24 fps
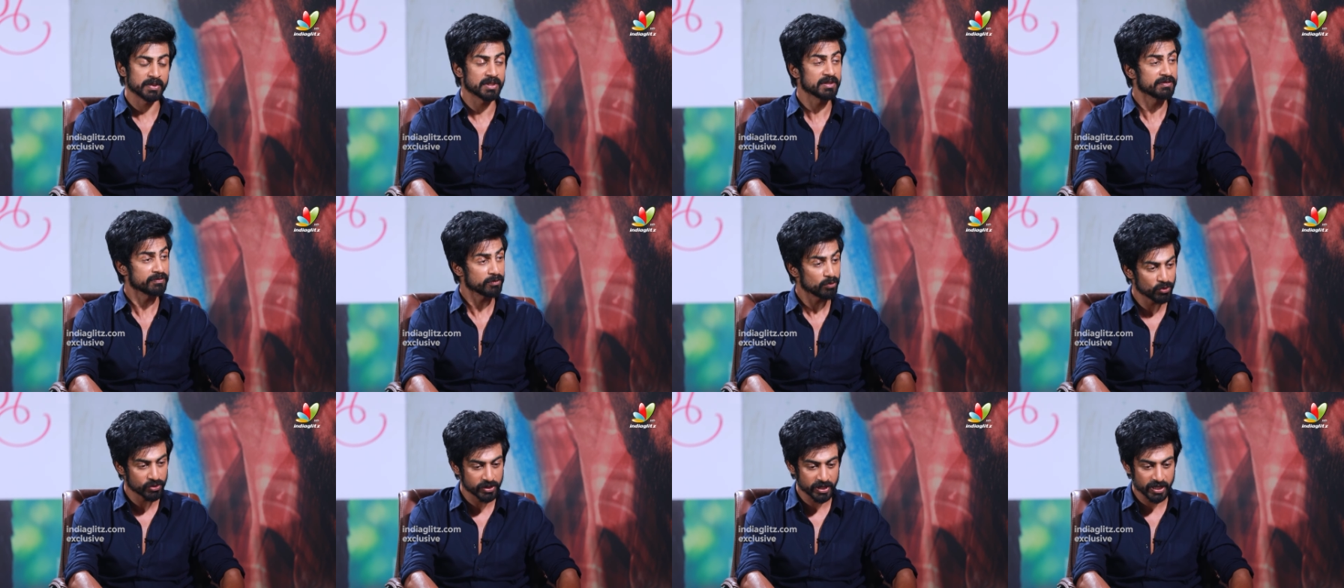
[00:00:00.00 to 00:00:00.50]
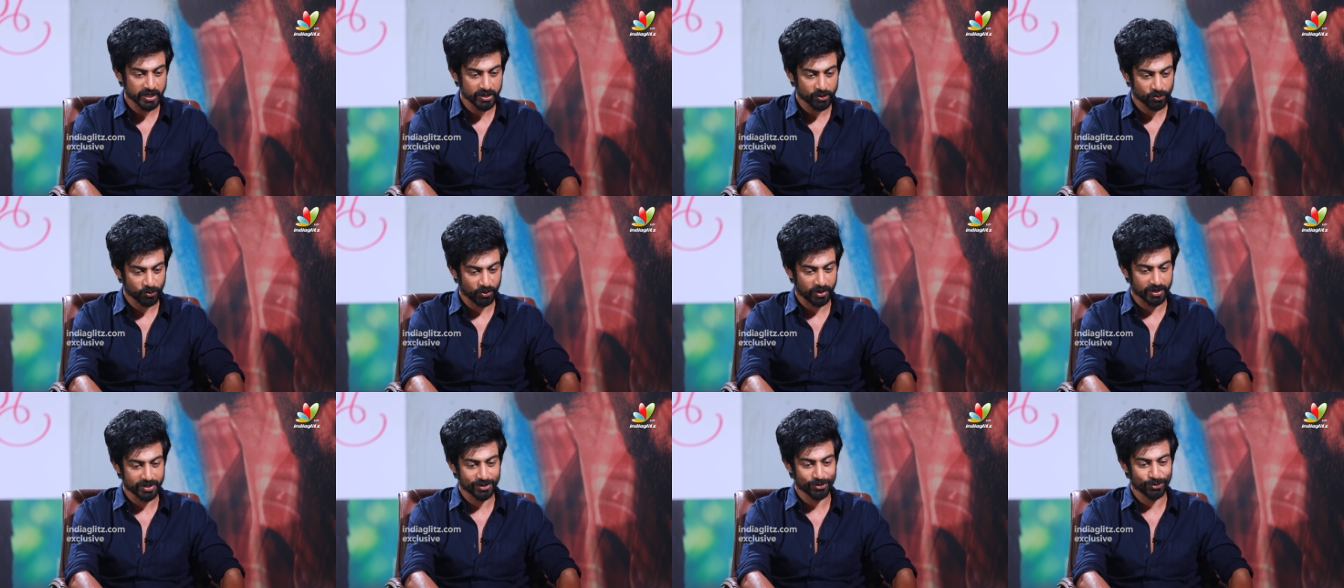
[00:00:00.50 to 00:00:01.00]
But of course, yes,
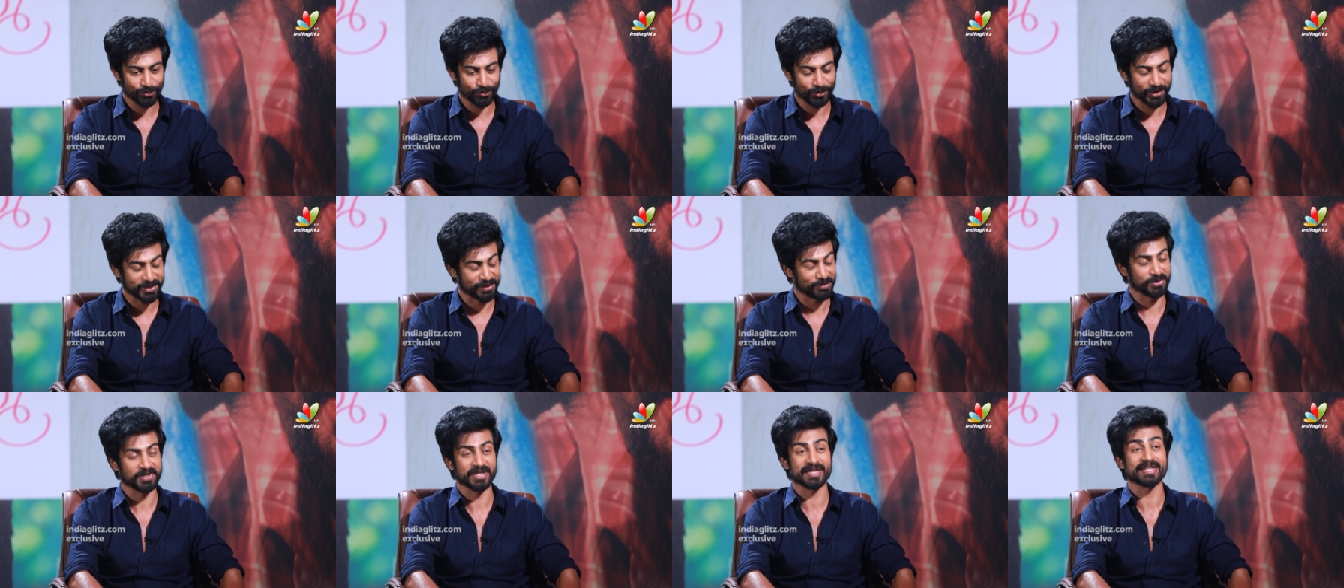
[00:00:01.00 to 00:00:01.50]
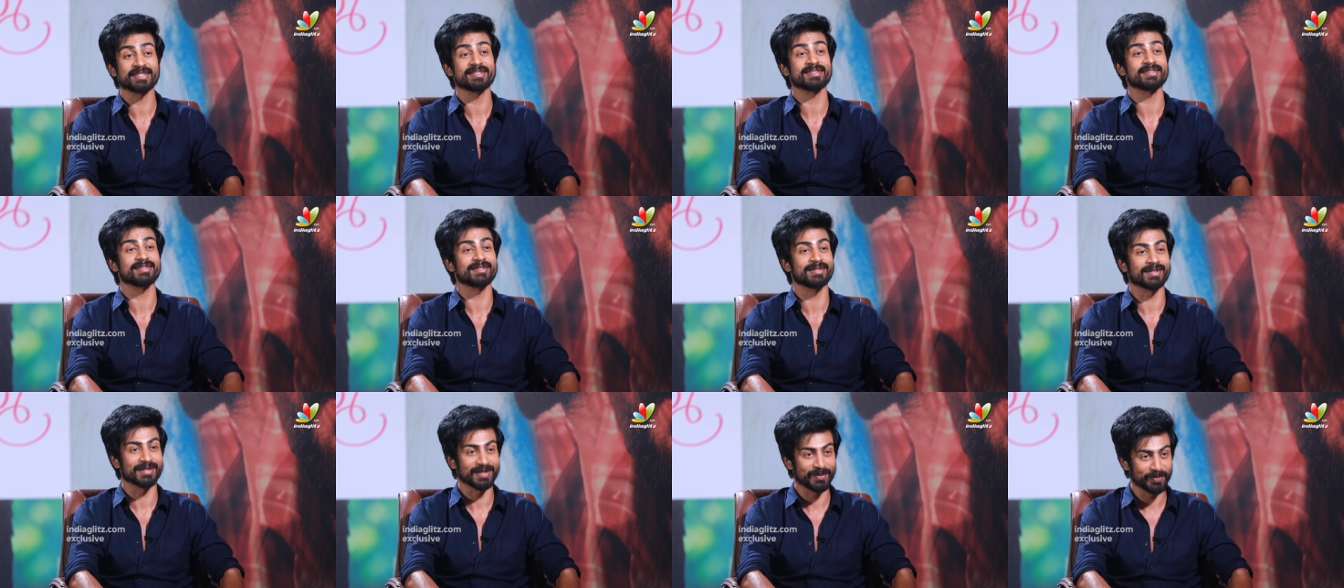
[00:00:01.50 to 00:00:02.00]
to answer your question, I was
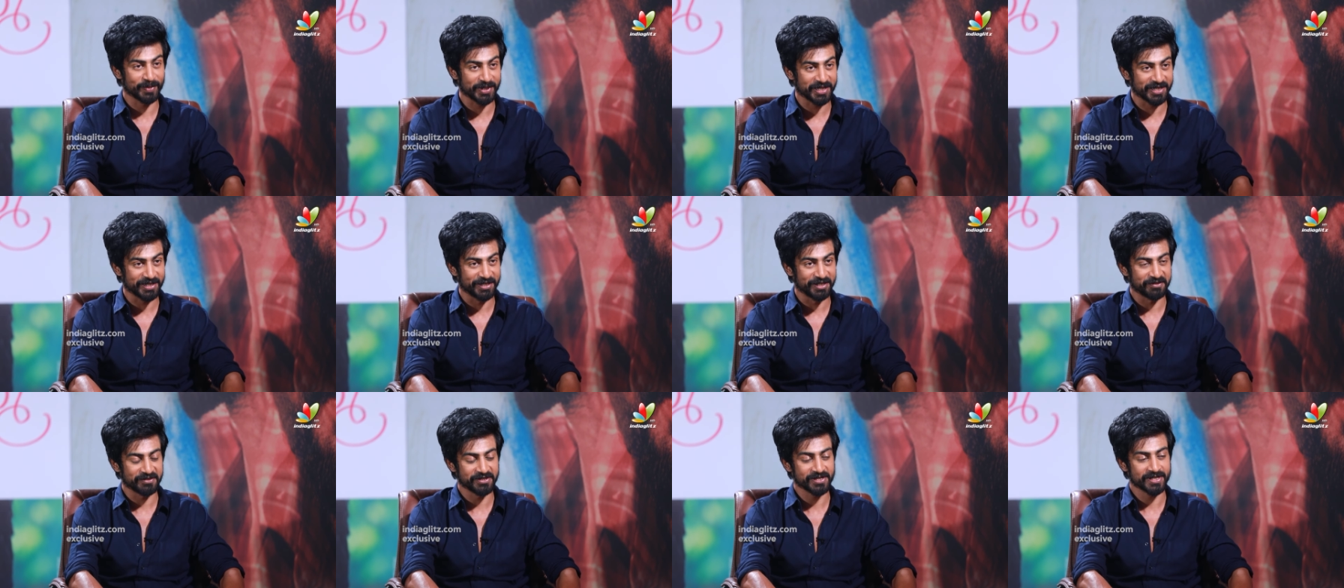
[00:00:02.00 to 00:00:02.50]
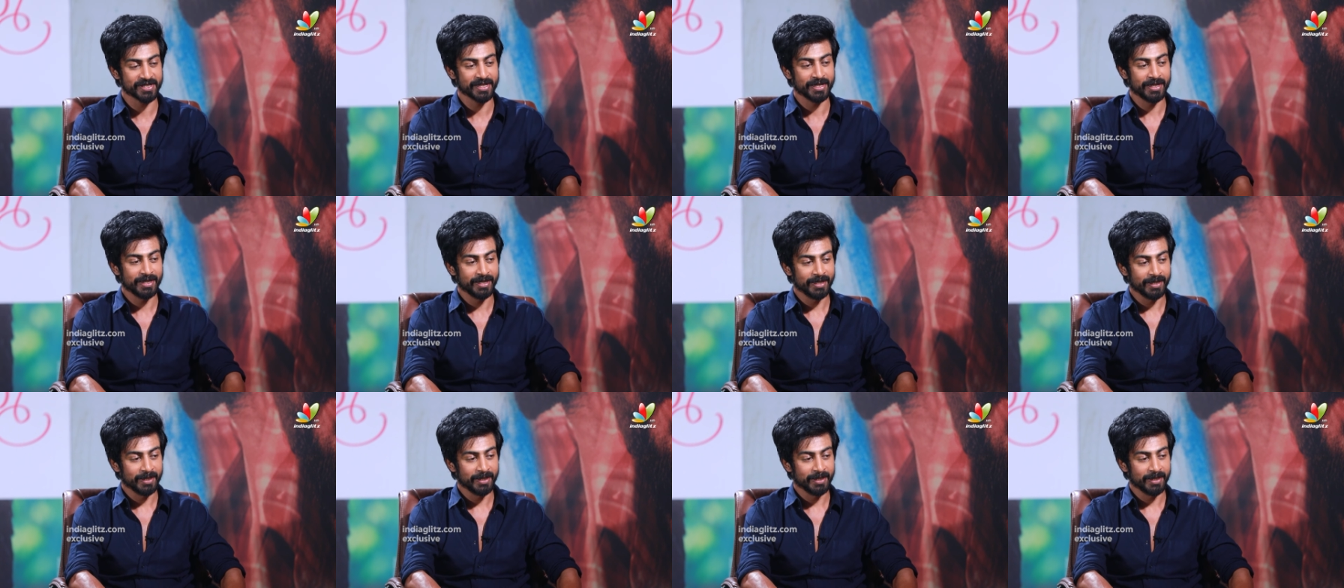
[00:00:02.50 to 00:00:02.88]
extremely nervous,